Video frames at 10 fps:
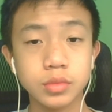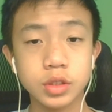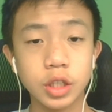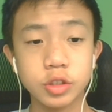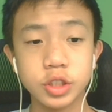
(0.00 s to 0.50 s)

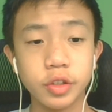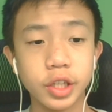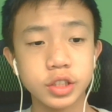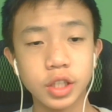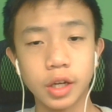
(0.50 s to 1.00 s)
I'll see you next
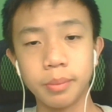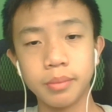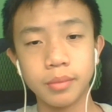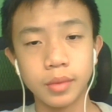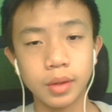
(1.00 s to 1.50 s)
time.
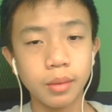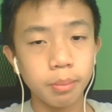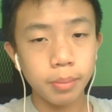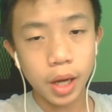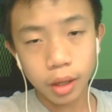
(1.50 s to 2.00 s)
Bye.